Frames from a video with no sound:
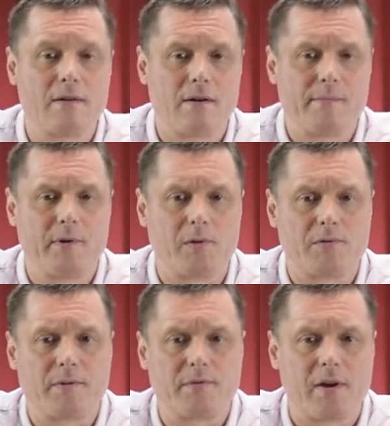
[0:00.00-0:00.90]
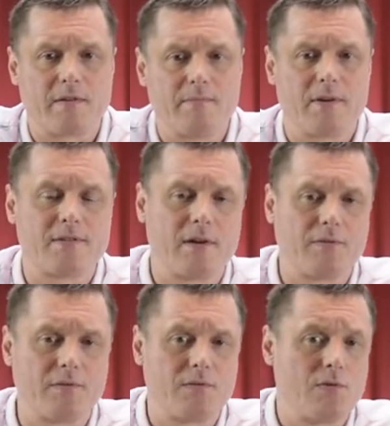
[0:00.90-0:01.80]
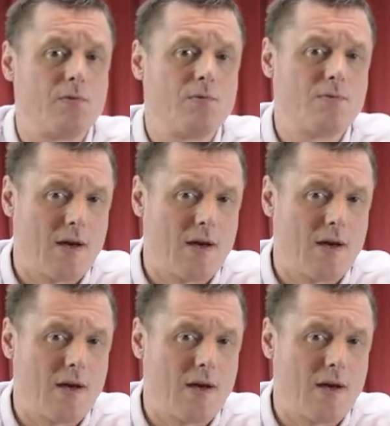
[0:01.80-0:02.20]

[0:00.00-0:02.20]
I'm not subjecting myself to